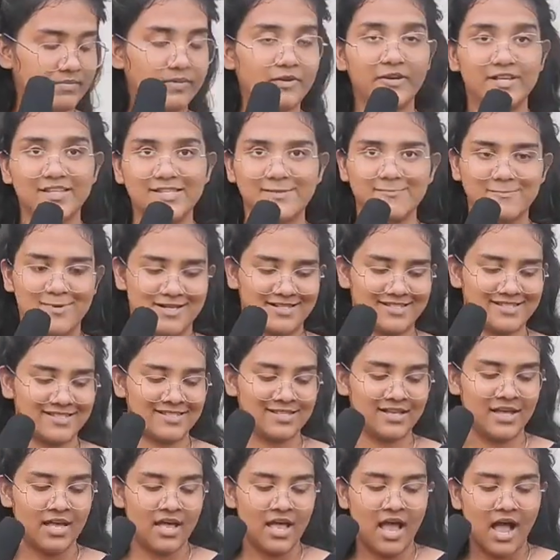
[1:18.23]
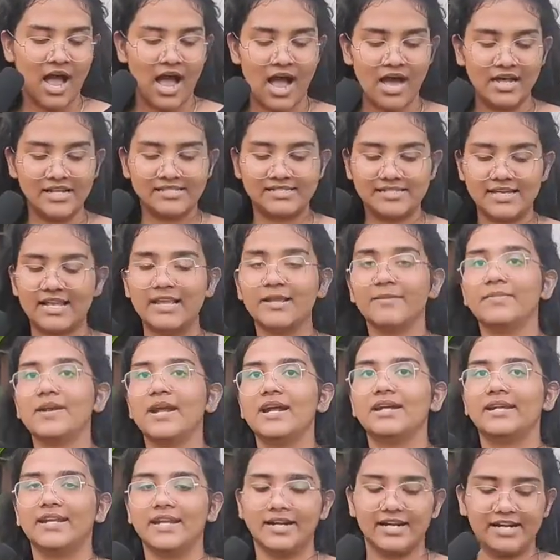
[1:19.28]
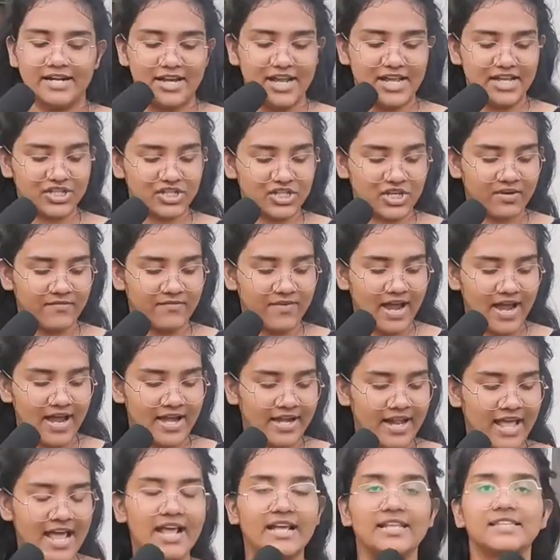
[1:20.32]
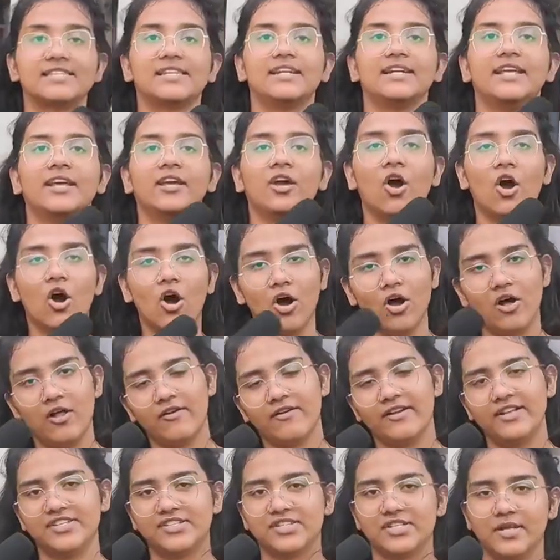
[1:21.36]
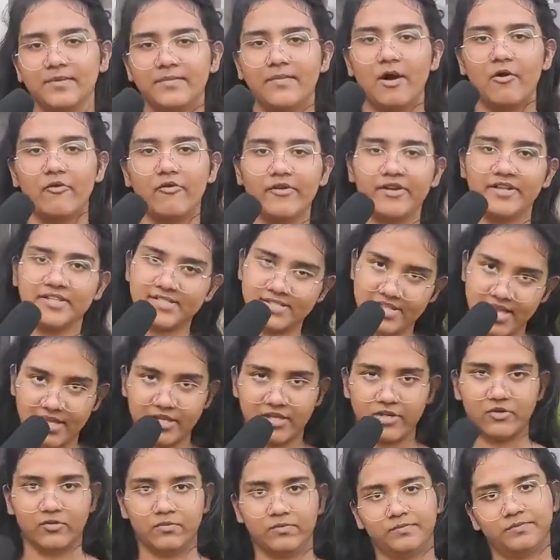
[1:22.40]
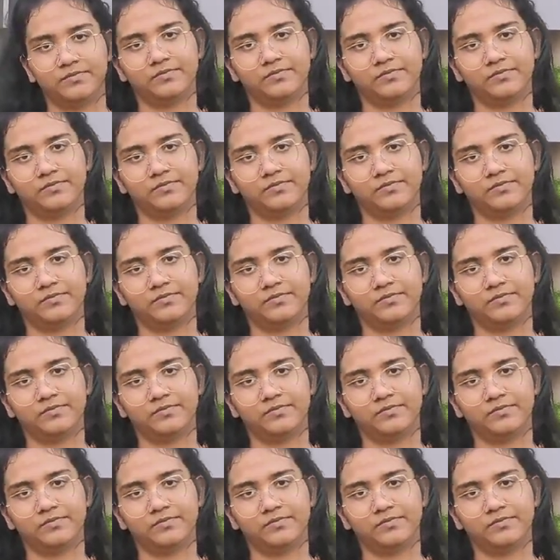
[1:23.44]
Christmas are celebrated nationwide, exceeding all regional boundaries. Thank you.